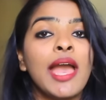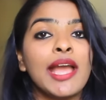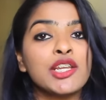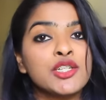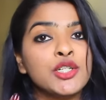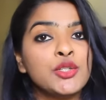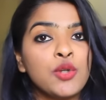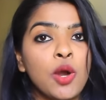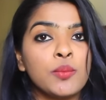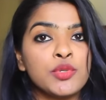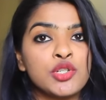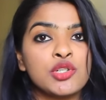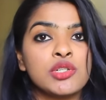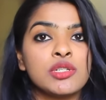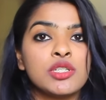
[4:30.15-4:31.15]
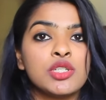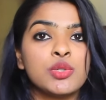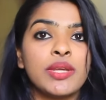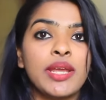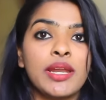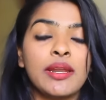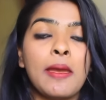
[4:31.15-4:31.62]
actually two options,
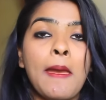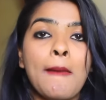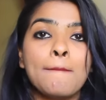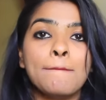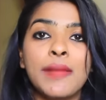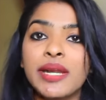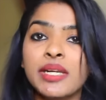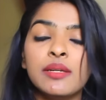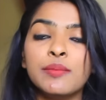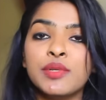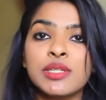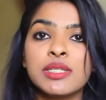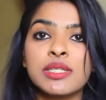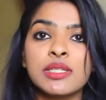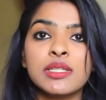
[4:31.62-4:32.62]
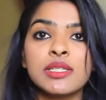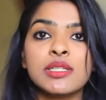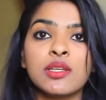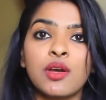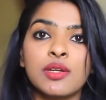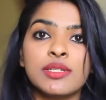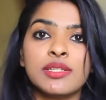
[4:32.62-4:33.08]
to get metal
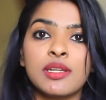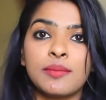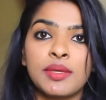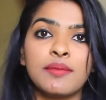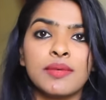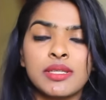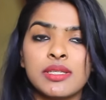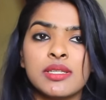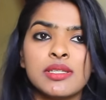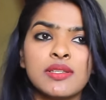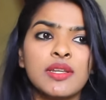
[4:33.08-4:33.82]
braces or ceramic braces.